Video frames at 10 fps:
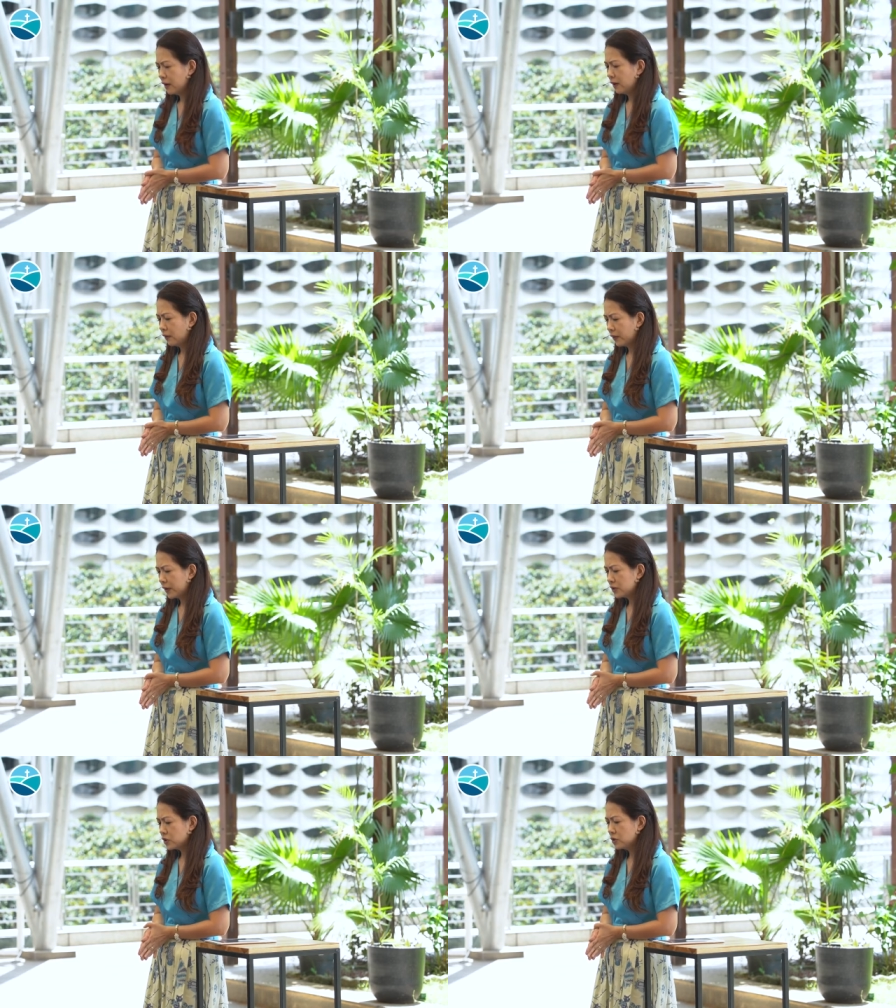
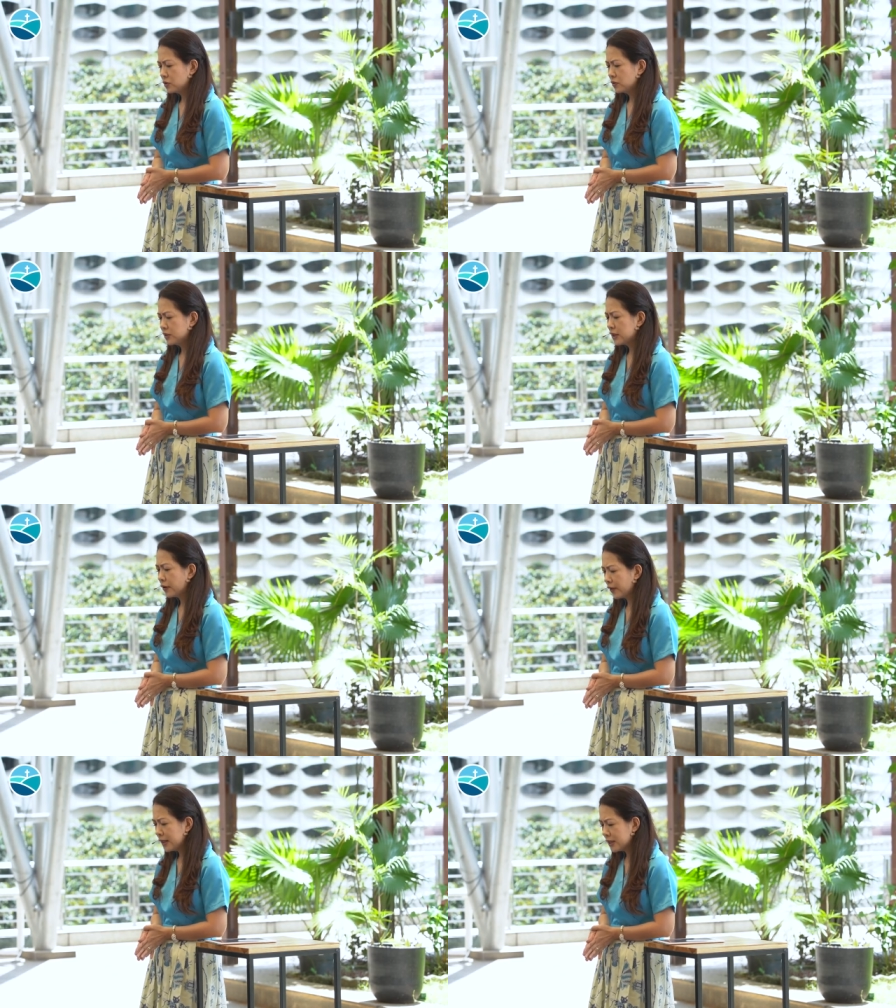Lord, to
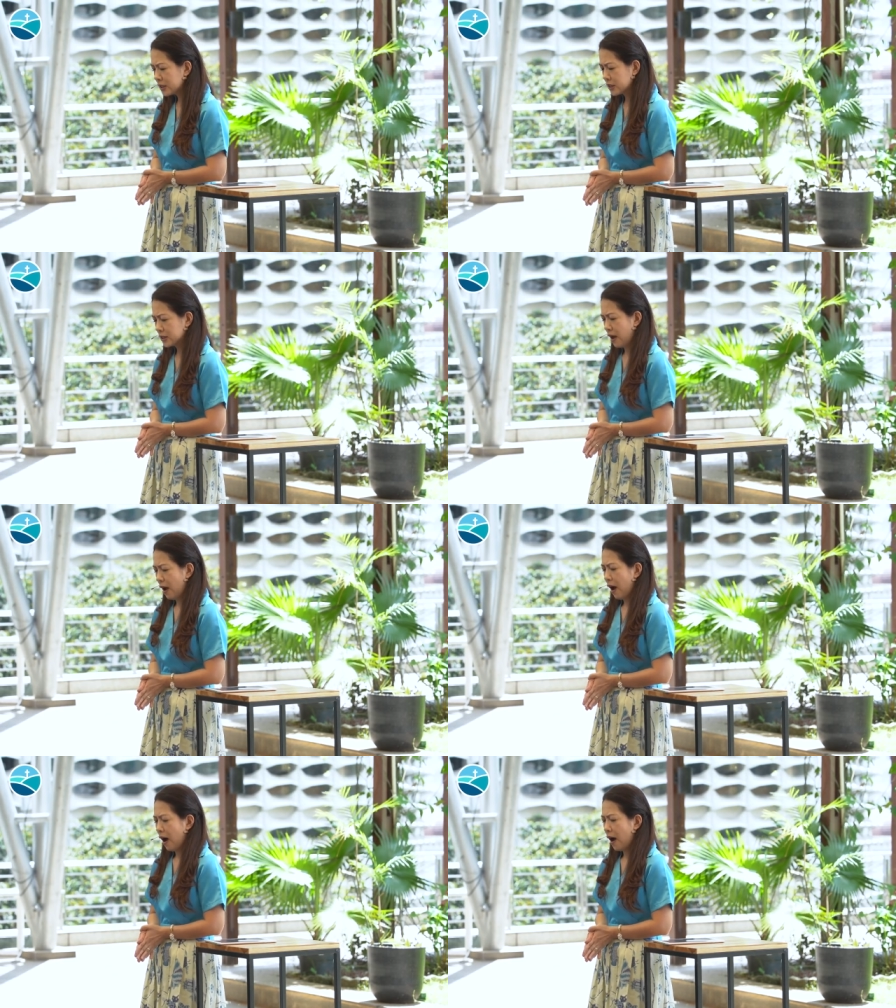decrease
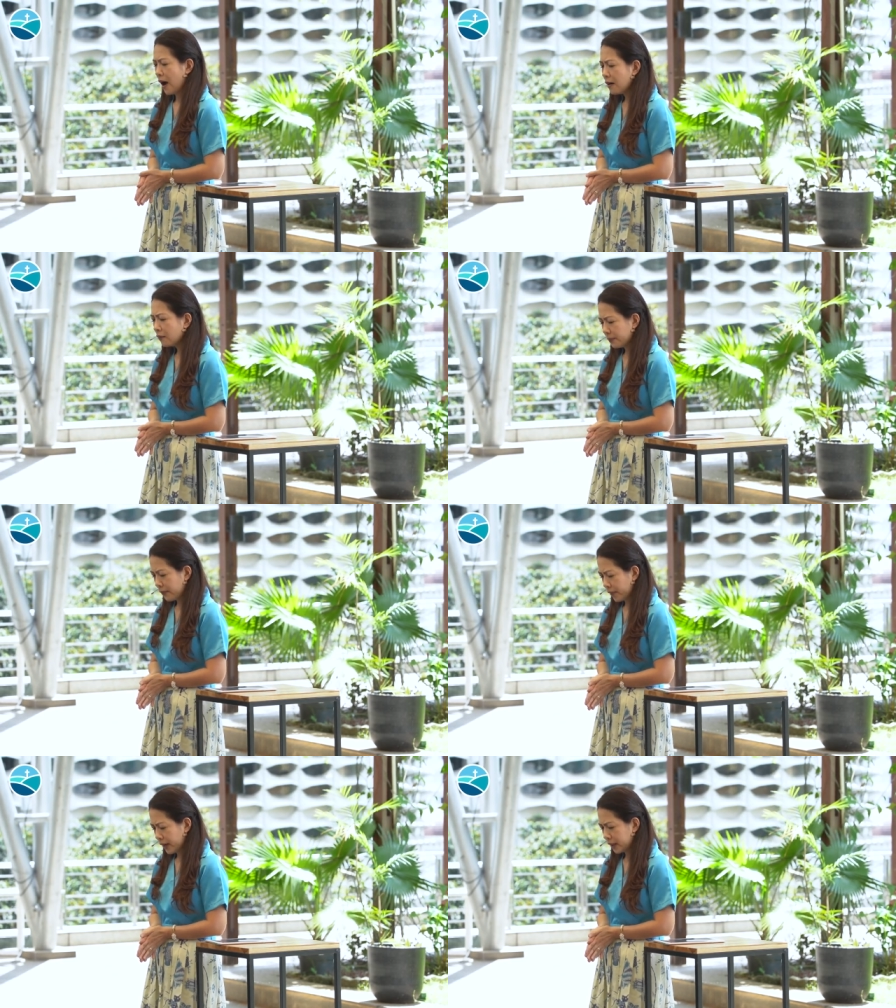our
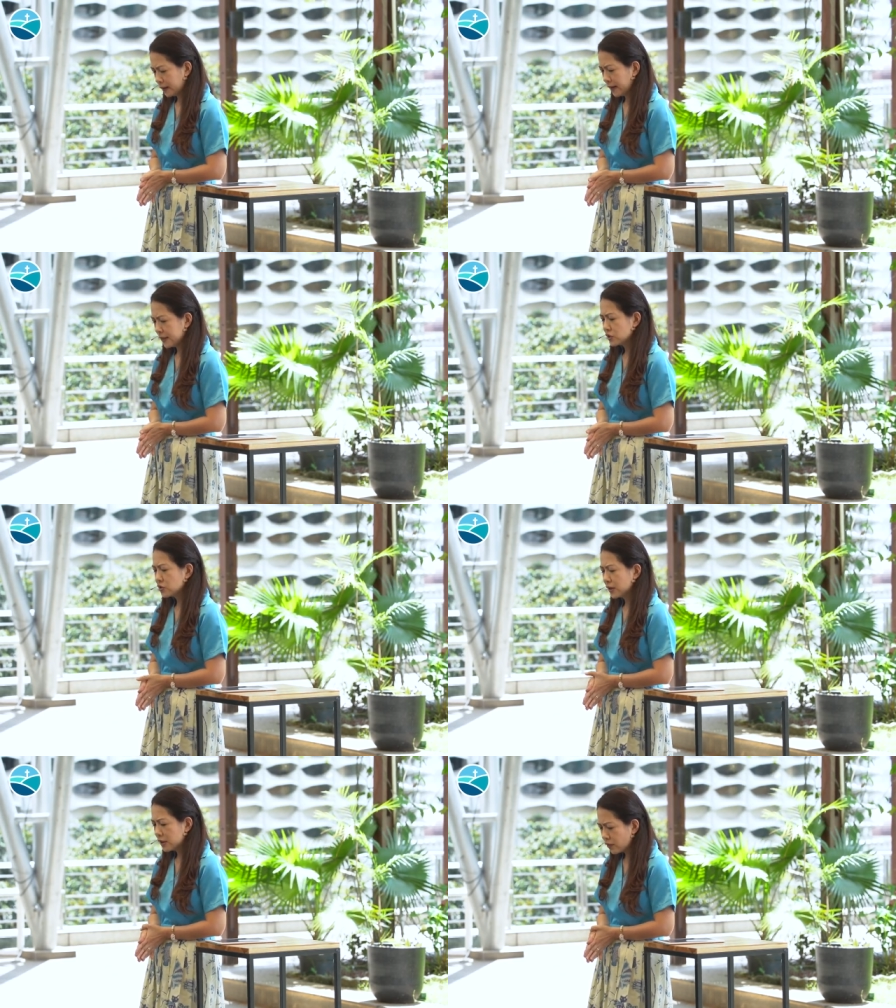pride and
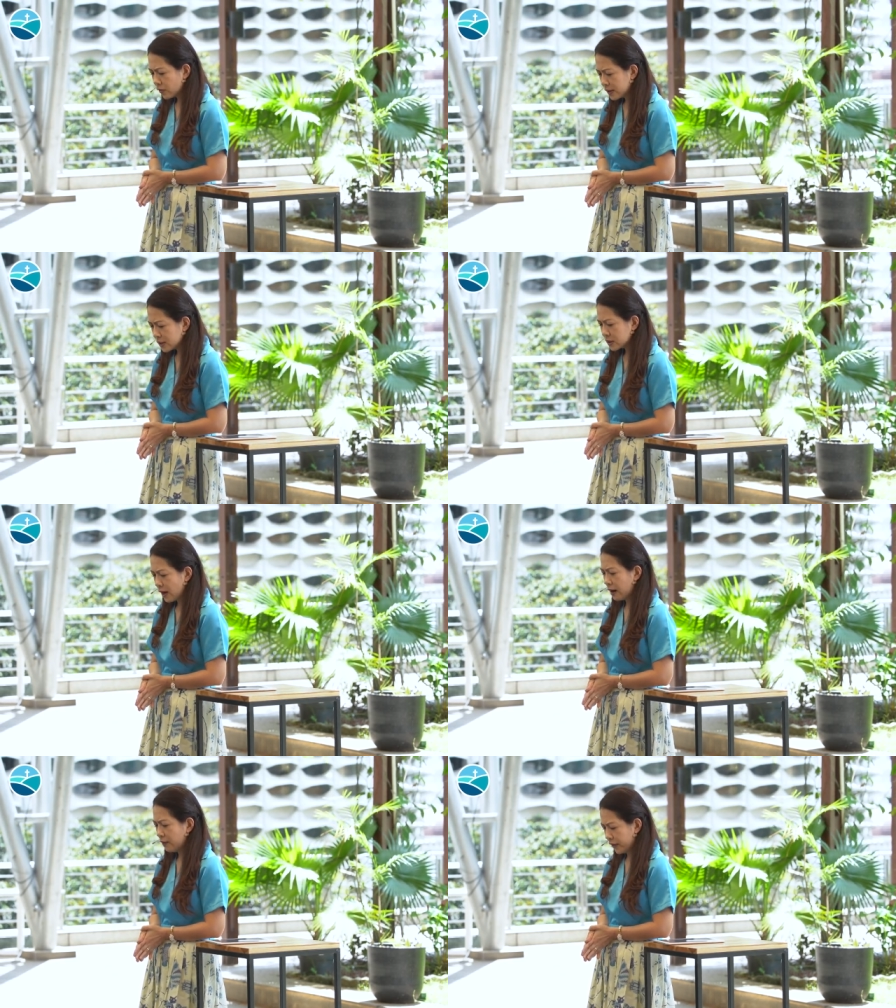to increase
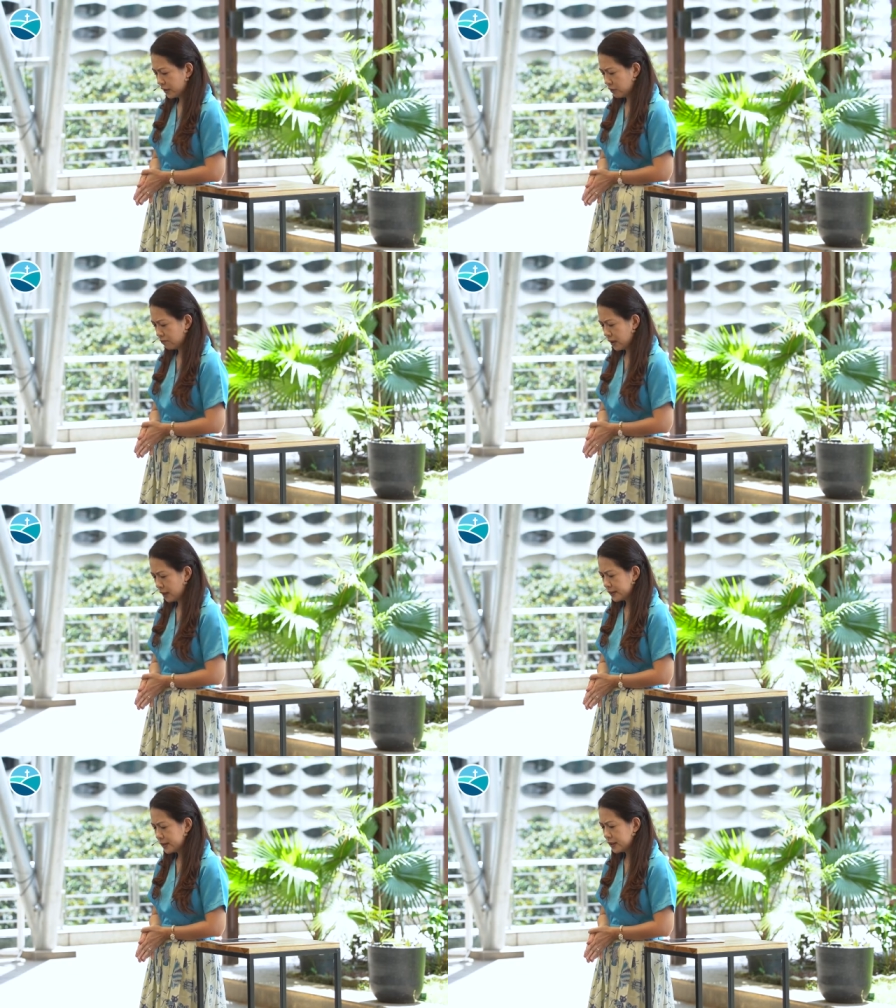our
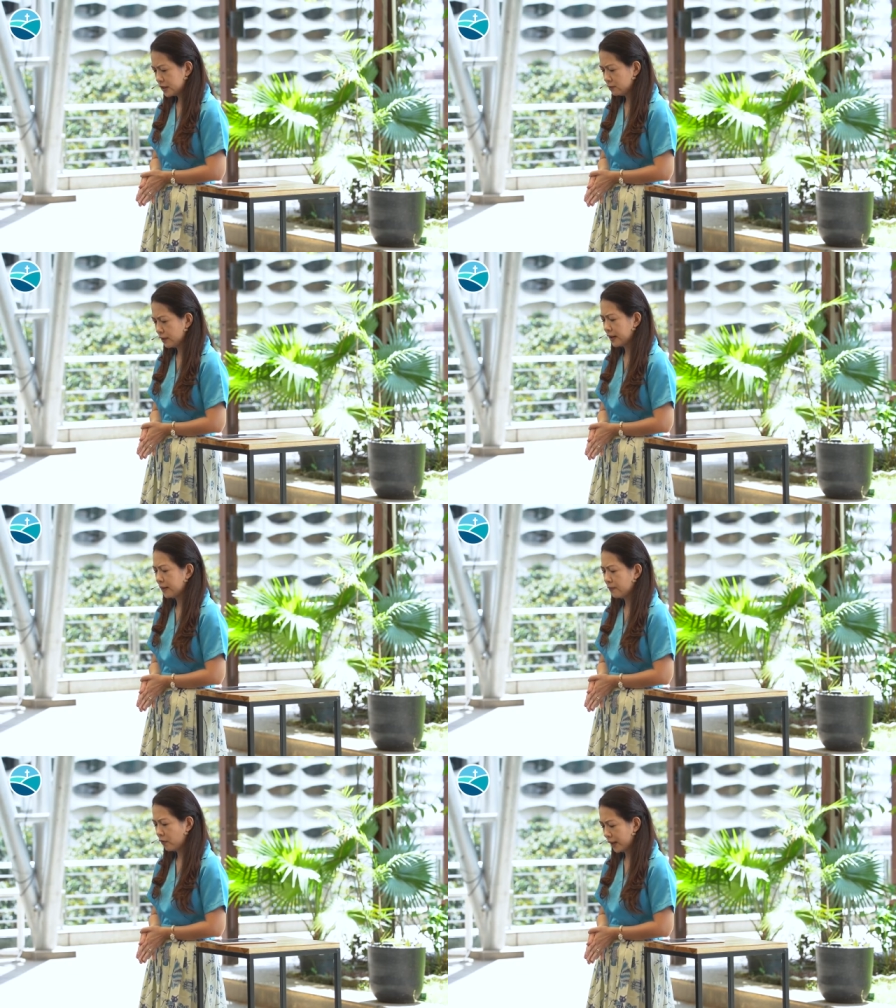humility to
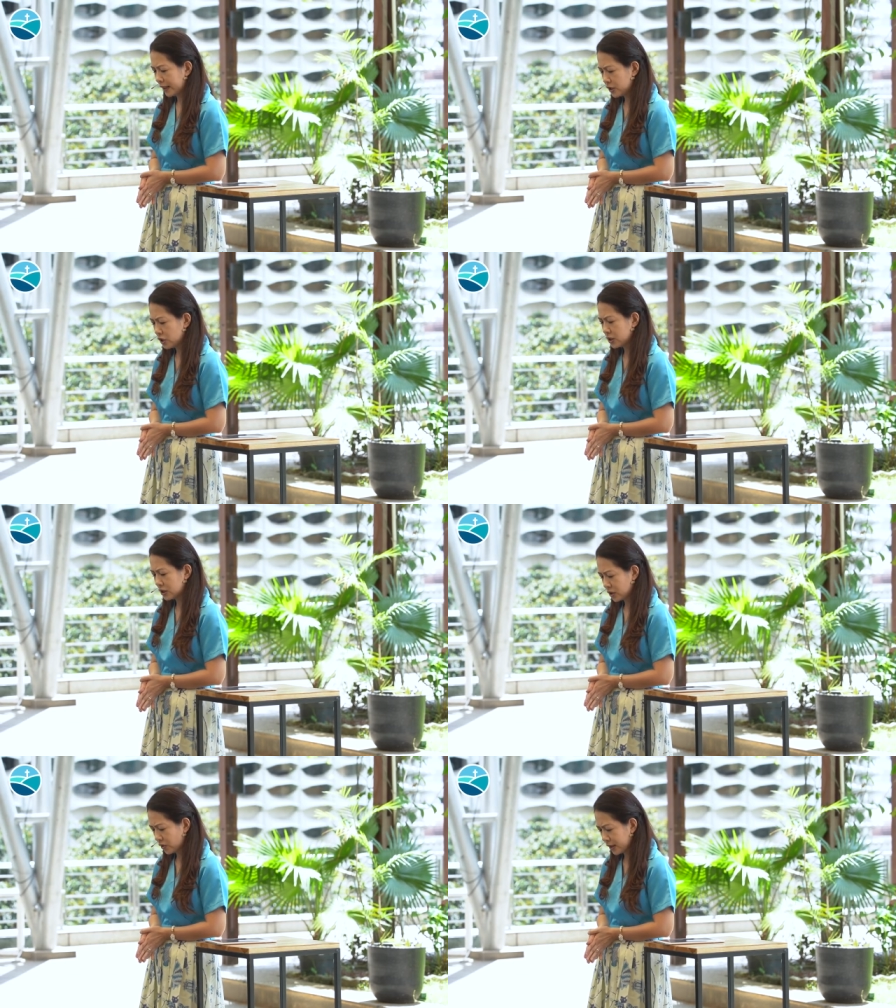become more like
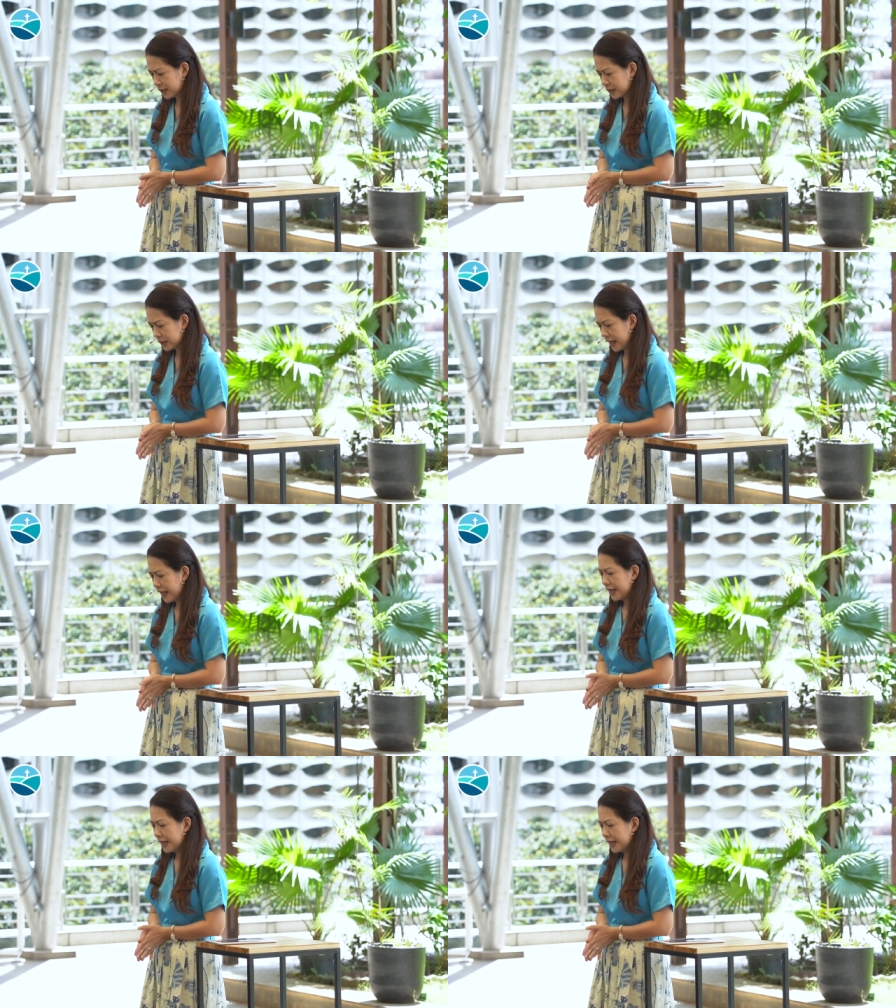Jesus Christ.